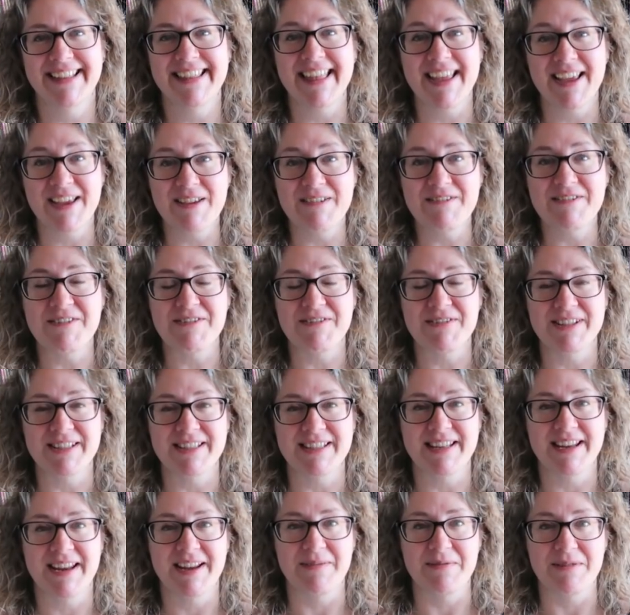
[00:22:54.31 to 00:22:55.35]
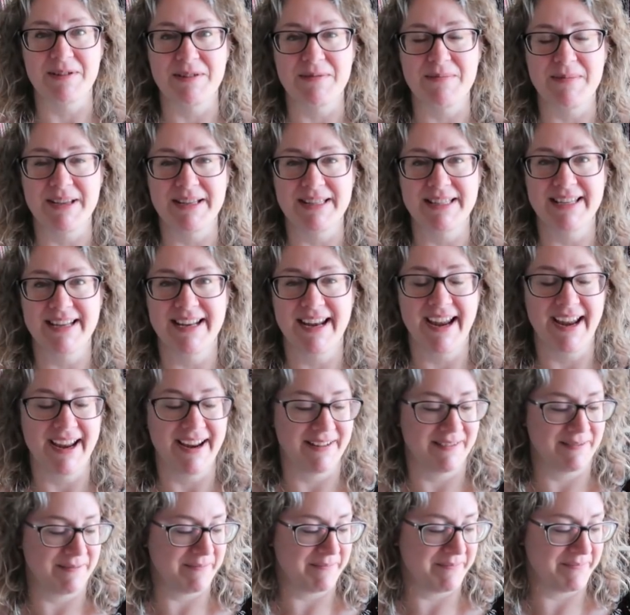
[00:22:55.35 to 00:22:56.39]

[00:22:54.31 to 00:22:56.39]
Thank you for visiting with me today